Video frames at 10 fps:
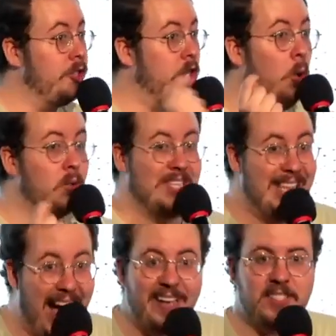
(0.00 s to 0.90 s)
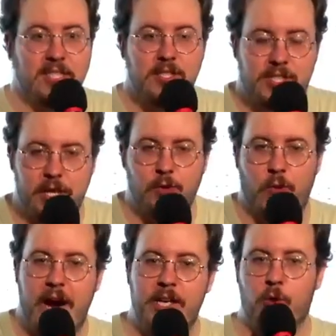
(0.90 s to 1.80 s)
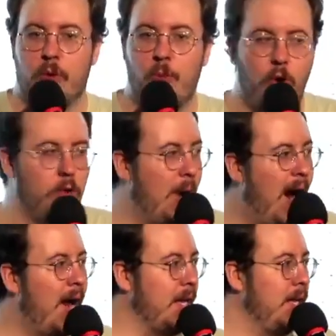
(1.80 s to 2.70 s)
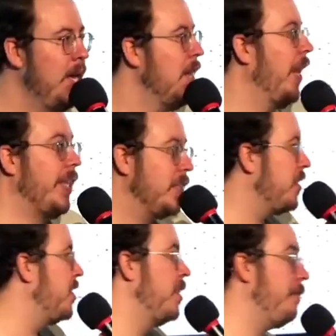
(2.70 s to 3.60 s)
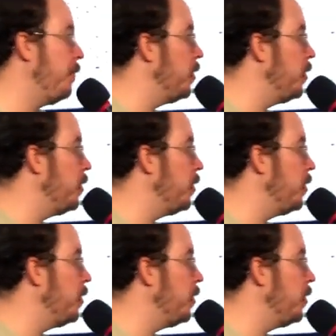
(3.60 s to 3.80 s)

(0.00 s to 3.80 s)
don't let sin reign in your mortal body. Like this isn't up for